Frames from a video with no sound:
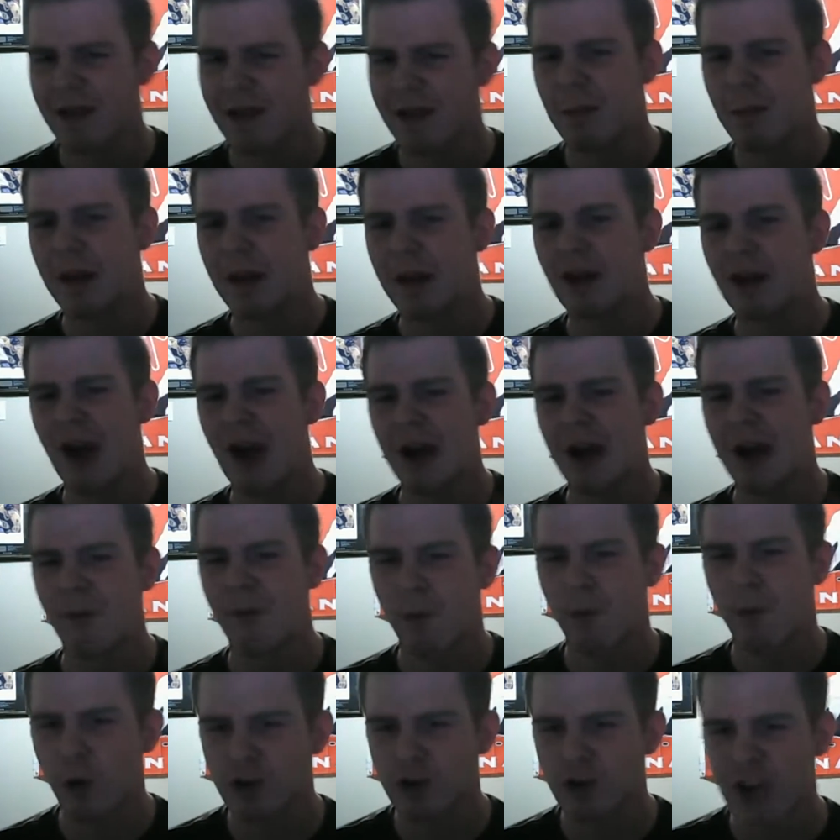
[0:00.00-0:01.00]
but you had a
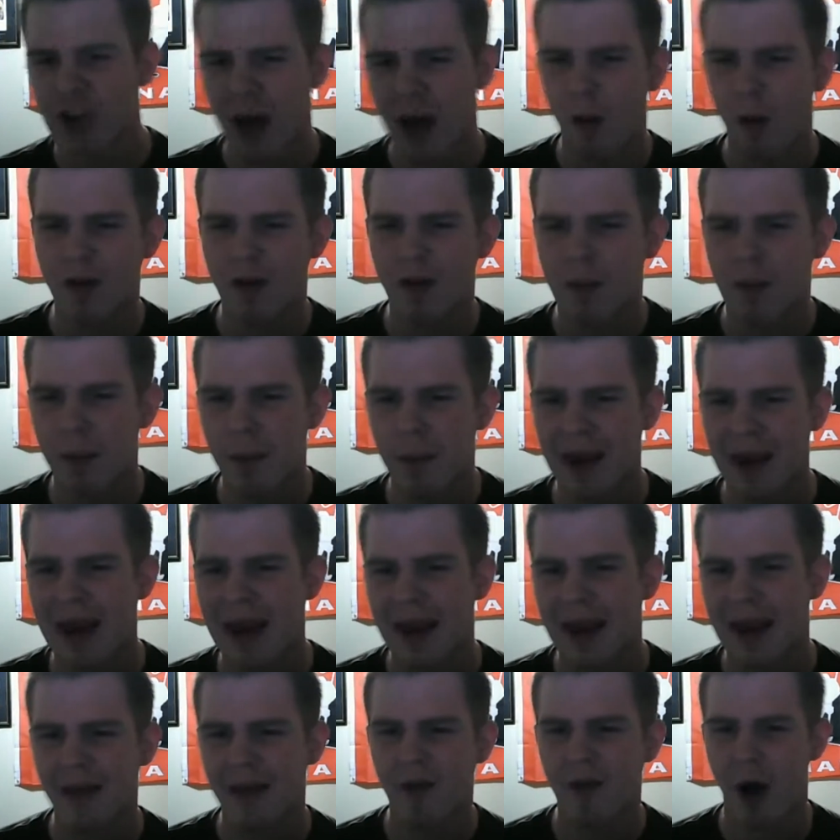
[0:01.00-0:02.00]
foreshadow at the beginning
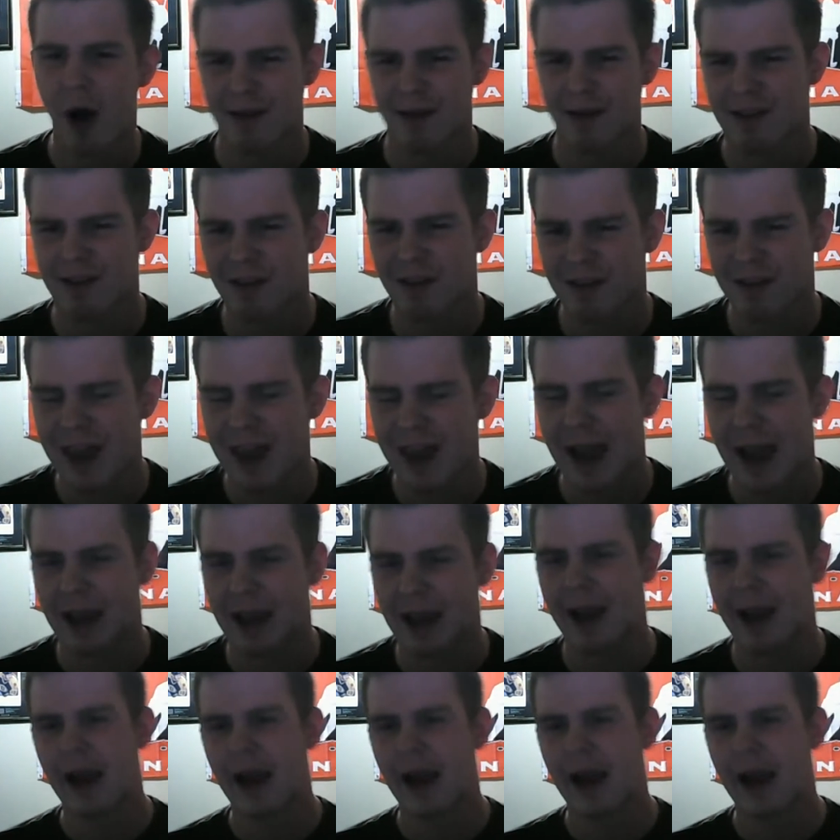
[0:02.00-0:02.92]
of Asuka's kick